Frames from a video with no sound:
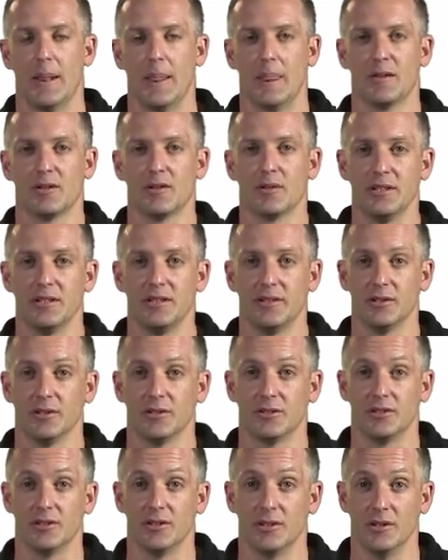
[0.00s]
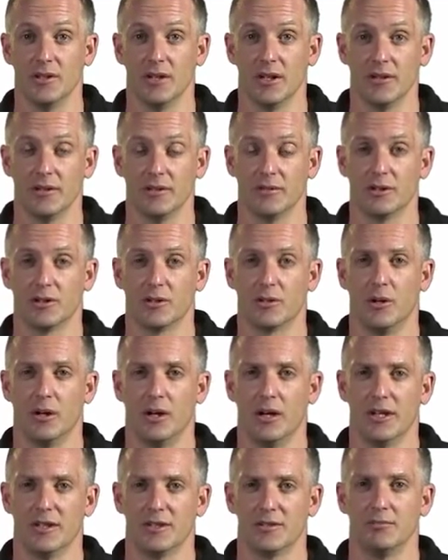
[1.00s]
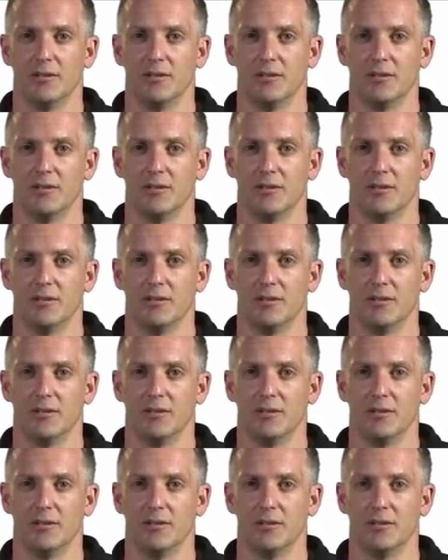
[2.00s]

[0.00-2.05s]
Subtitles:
It's quite difficult to do though. It requires